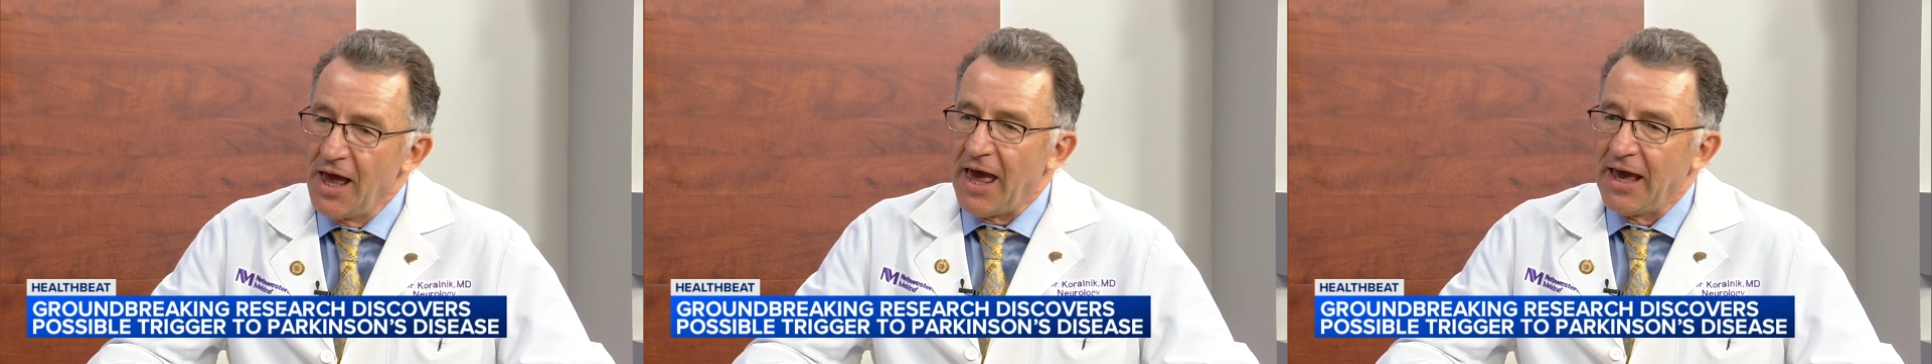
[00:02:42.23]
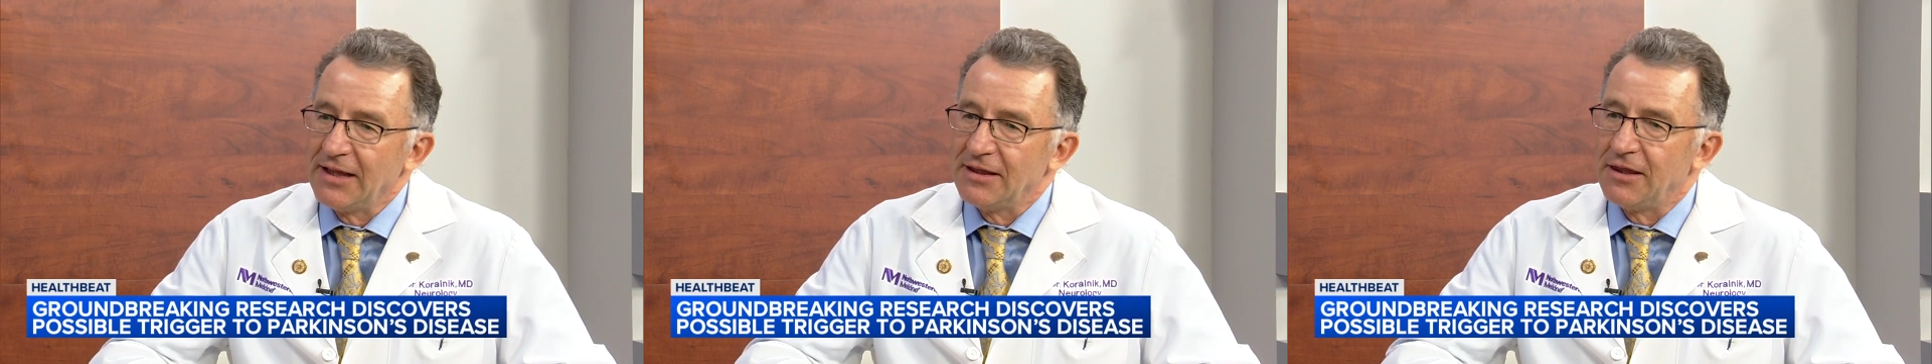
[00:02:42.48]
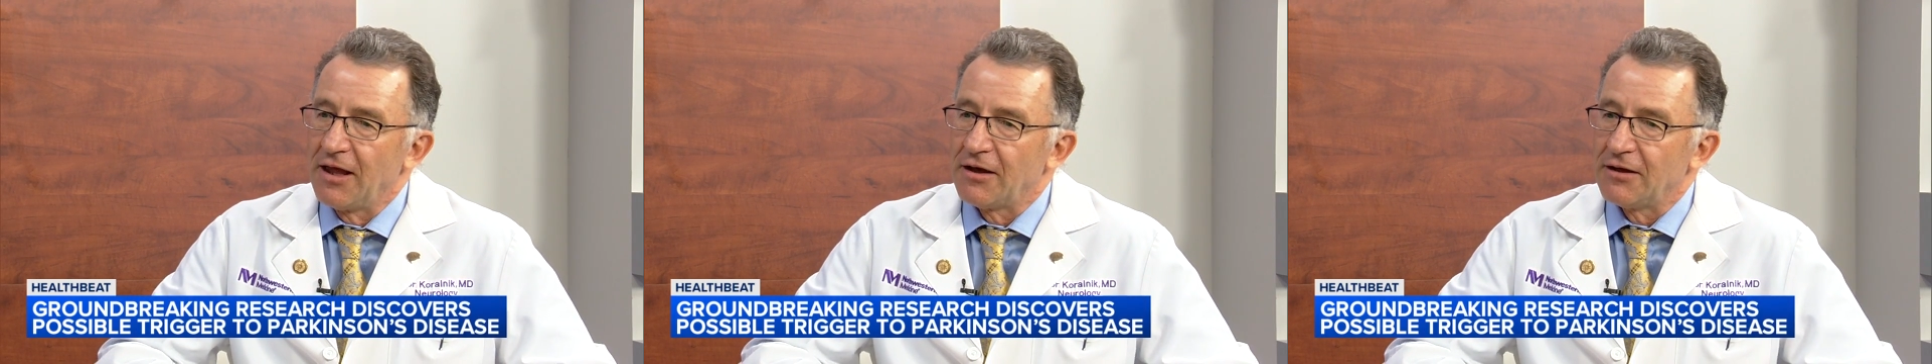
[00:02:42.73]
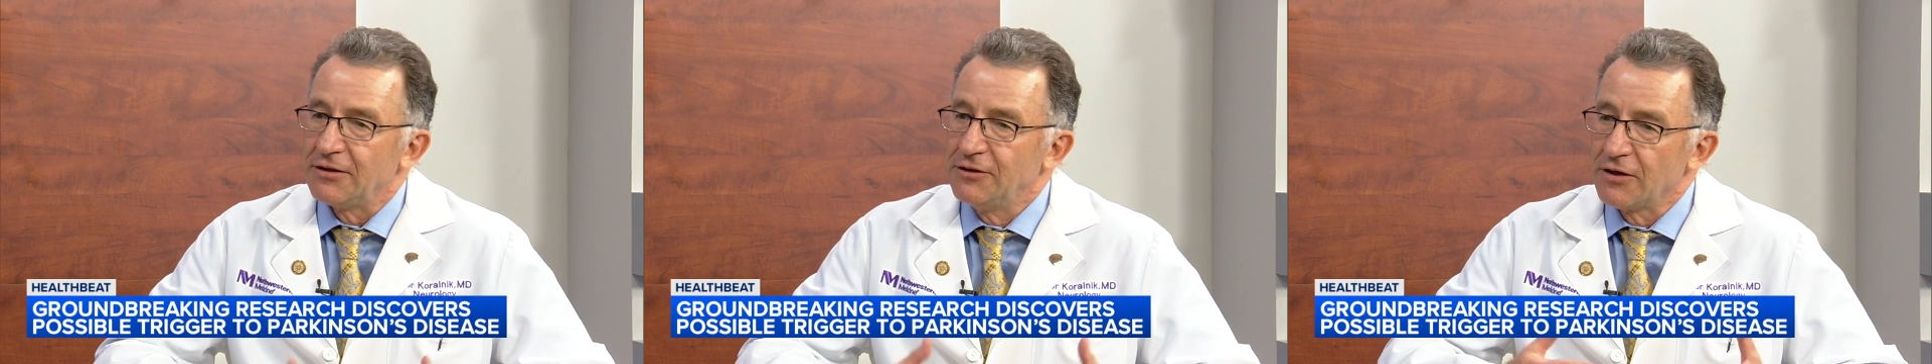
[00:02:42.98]
It uh,
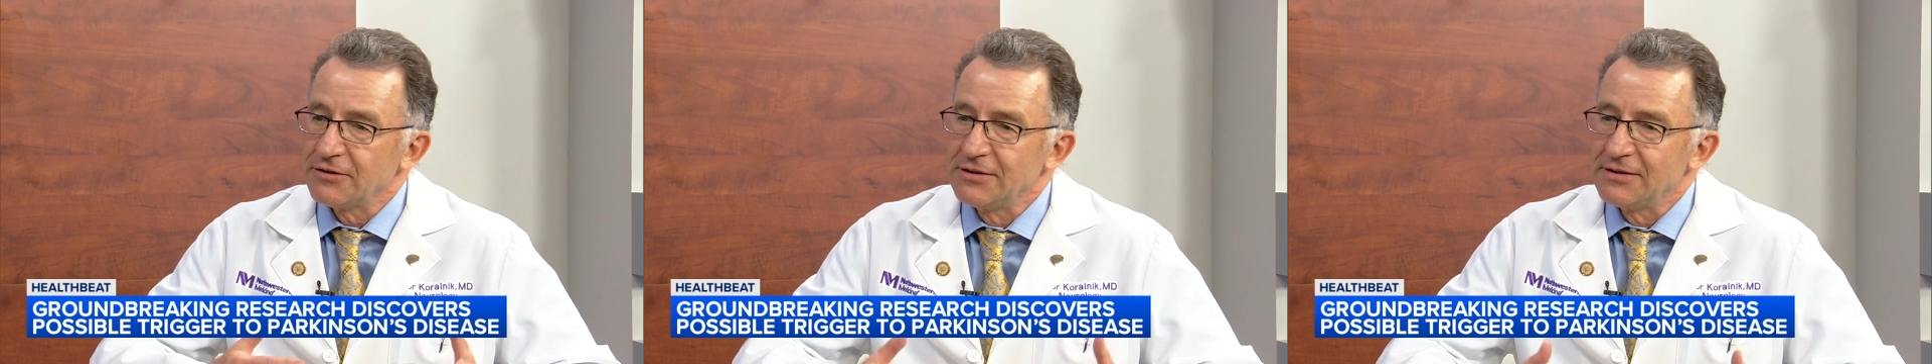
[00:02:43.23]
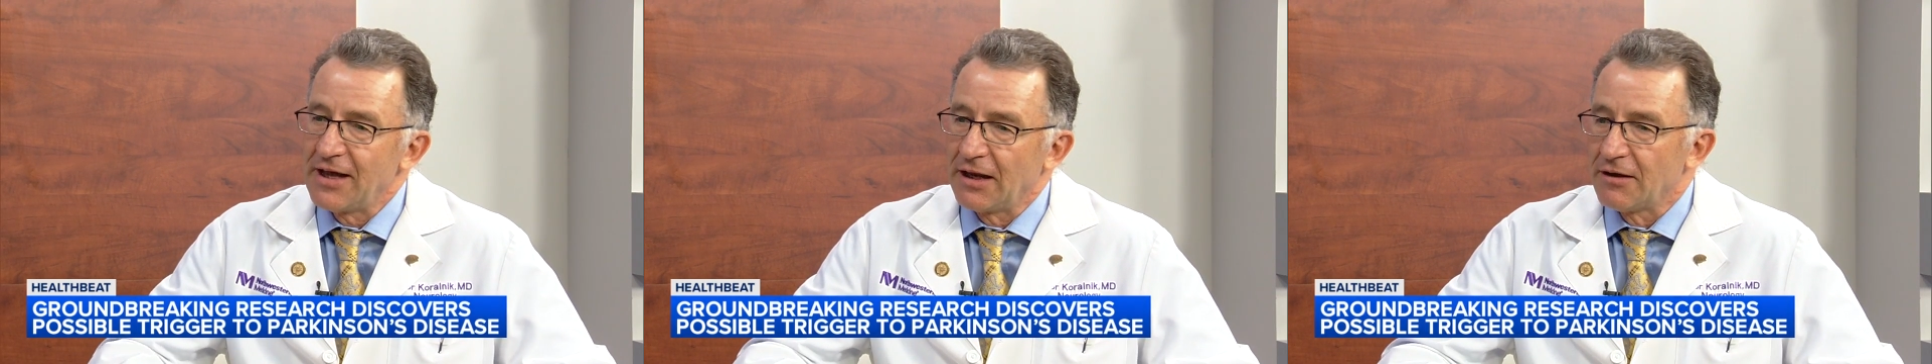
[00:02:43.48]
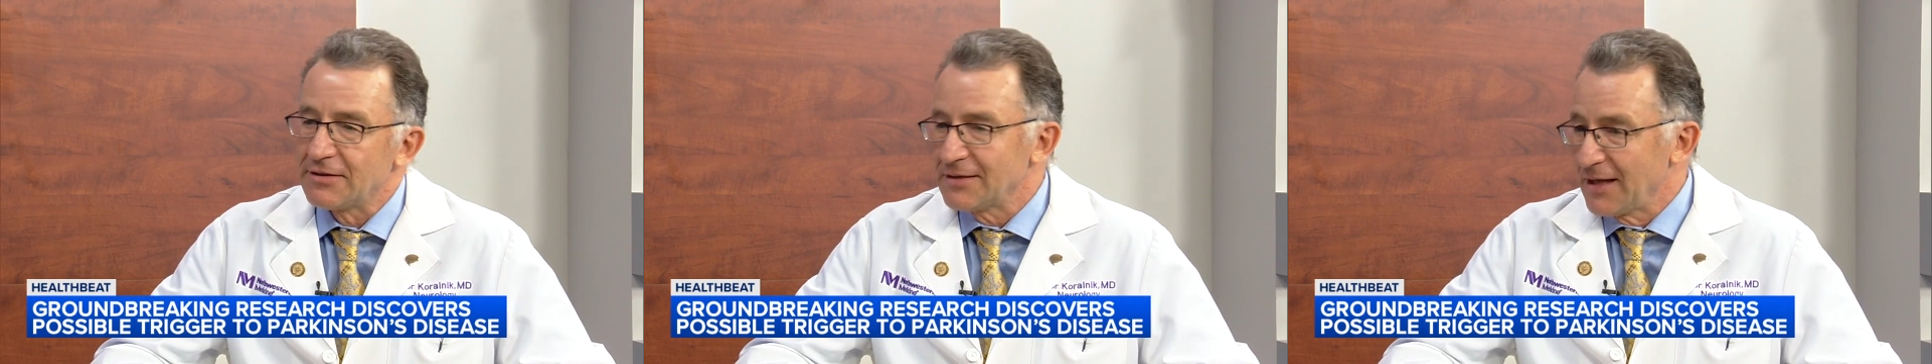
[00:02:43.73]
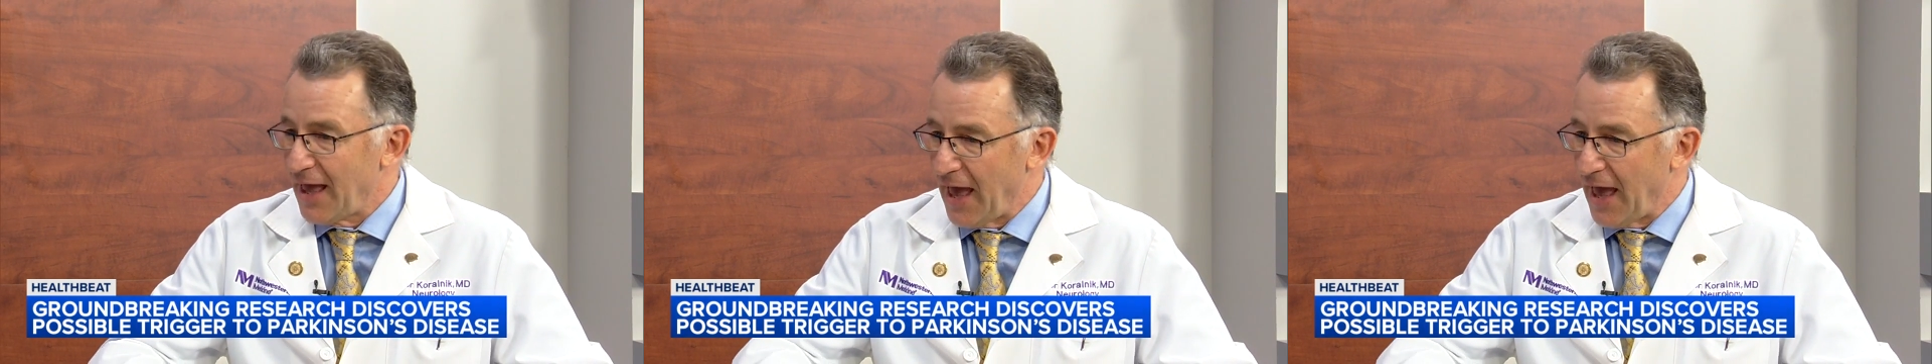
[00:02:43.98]
doesn't tell us